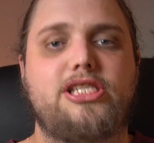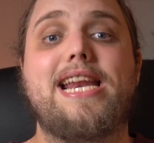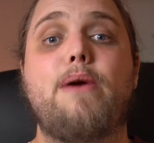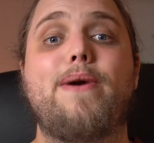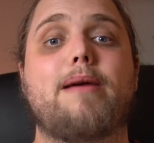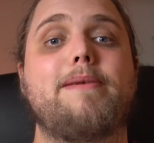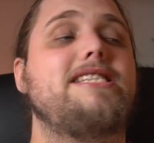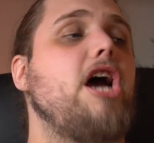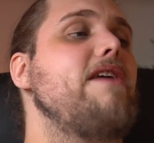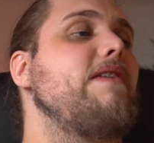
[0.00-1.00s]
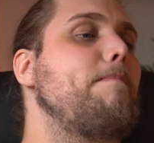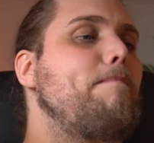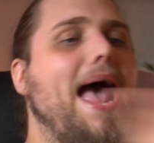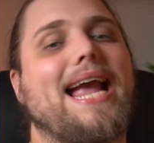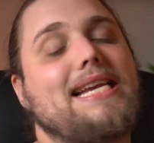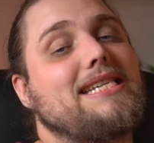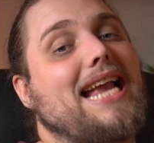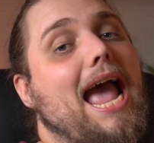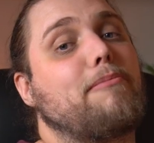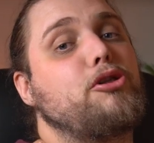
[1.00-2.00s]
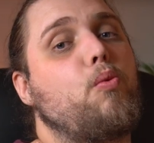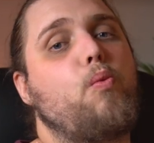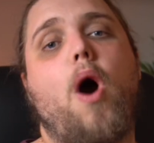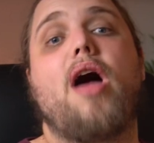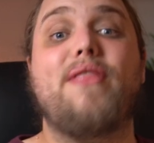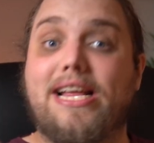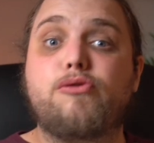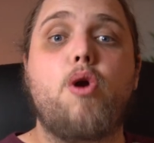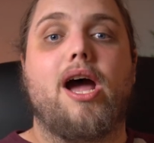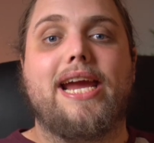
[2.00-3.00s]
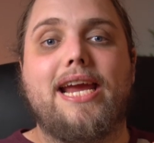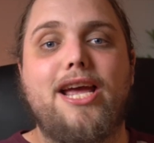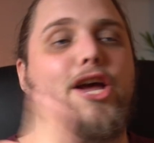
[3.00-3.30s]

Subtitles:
Today we're going to be diving back into Capture One. That's right.